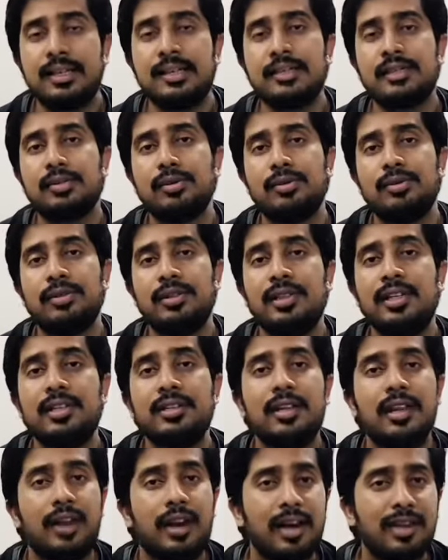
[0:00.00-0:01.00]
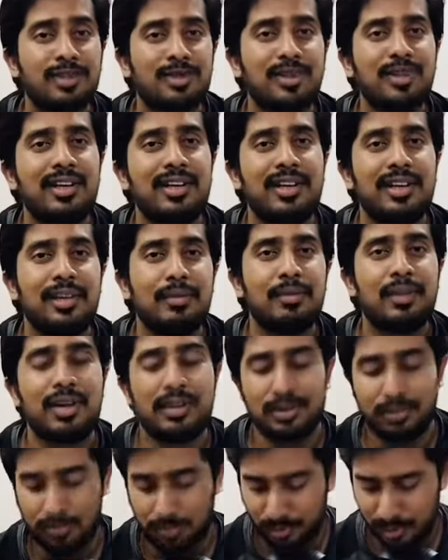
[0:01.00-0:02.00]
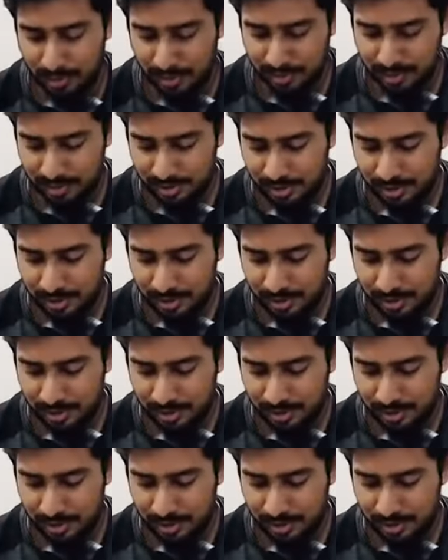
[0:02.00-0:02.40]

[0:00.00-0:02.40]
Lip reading: So these are actually plus points.